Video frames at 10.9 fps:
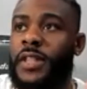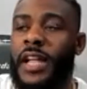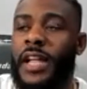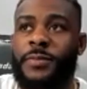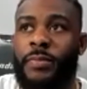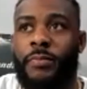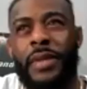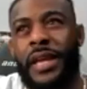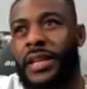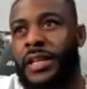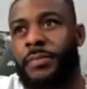that's
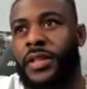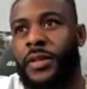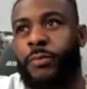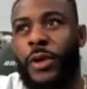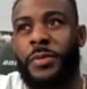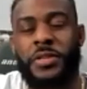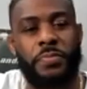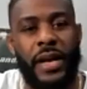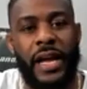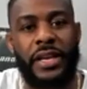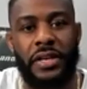mainly been the premise
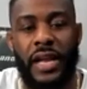behind it.